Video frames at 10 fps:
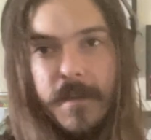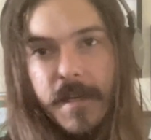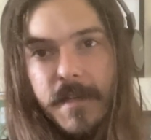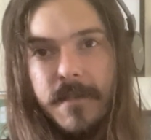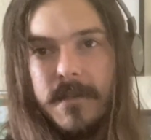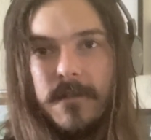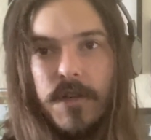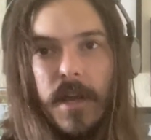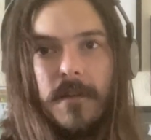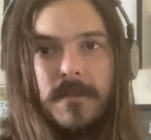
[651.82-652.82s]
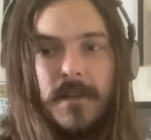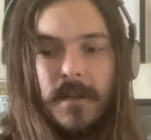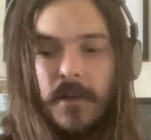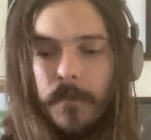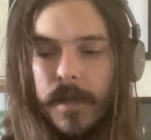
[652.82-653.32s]
these channels a
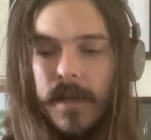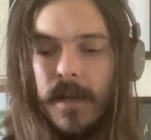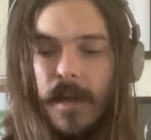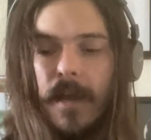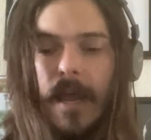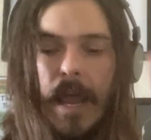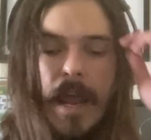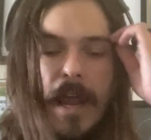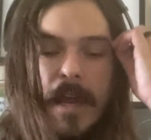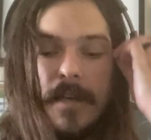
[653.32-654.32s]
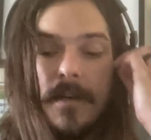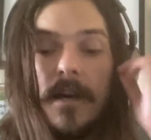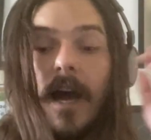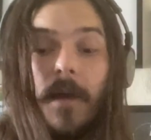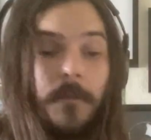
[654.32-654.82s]
little bit, and
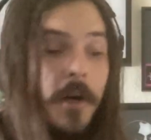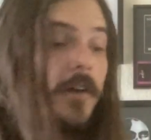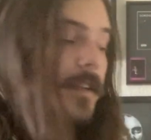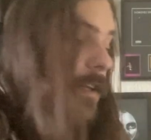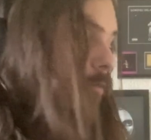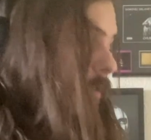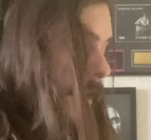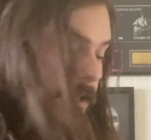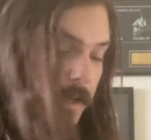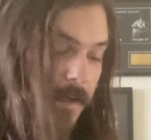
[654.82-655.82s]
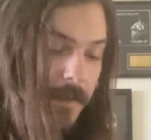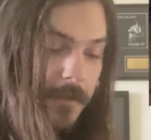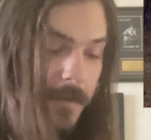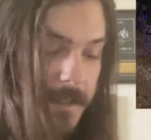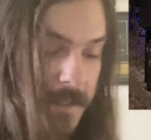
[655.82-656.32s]
I'm currently running,
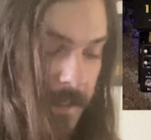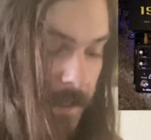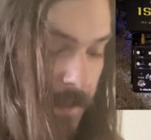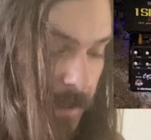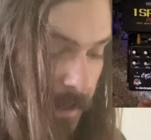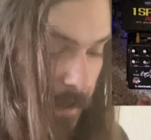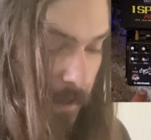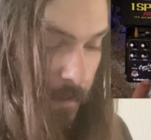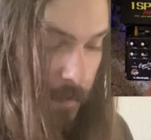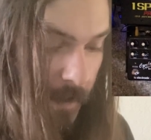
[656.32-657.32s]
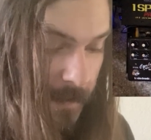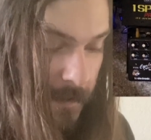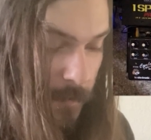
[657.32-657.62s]
you can see, into